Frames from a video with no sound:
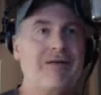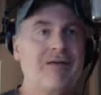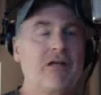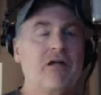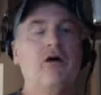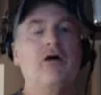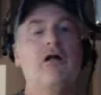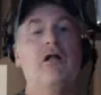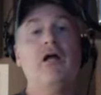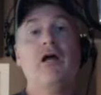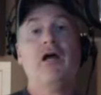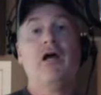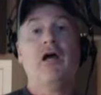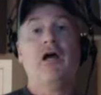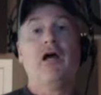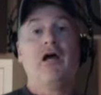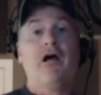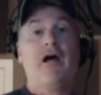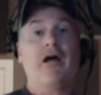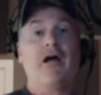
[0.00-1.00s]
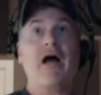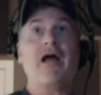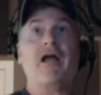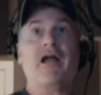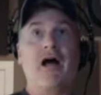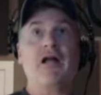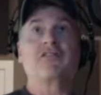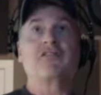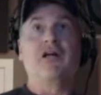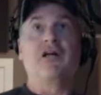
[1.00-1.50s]
And I
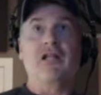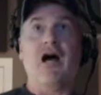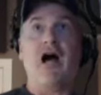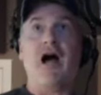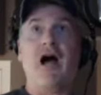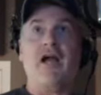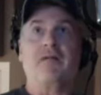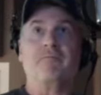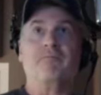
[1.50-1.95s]
got the line.